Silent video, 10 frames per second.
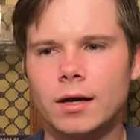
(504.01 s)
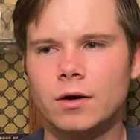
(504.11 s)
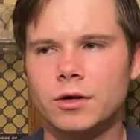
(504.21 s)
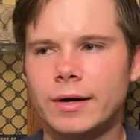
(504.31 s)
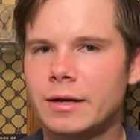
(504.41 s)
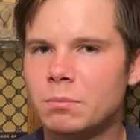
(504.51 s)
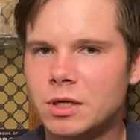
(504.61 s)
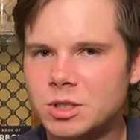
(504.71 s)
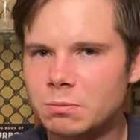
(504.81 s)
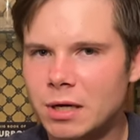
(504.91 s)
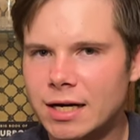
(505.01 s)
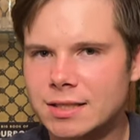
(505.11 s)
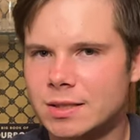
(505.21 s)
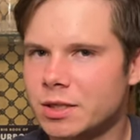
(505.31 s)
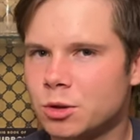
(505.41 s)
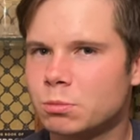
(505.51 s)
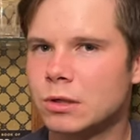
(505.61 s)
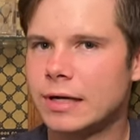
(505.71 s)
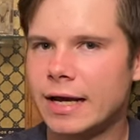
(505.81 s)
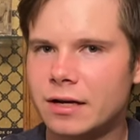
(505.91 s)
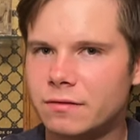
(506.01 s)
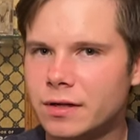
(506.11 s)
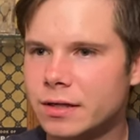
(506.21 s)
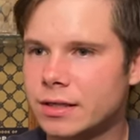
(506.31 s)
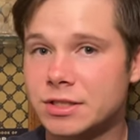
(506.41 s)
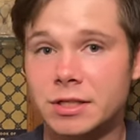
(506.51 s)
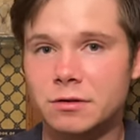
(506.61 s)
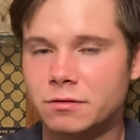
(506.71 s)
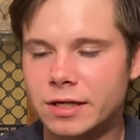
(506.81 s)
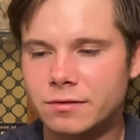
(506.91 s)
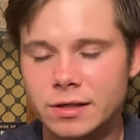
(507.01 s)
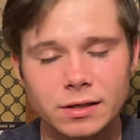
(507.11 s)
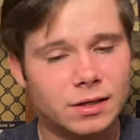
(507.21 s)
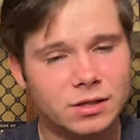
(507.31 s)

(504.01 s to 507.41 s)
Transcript: Are there any budget buys that you'd put ahead of it? Is it your favorite?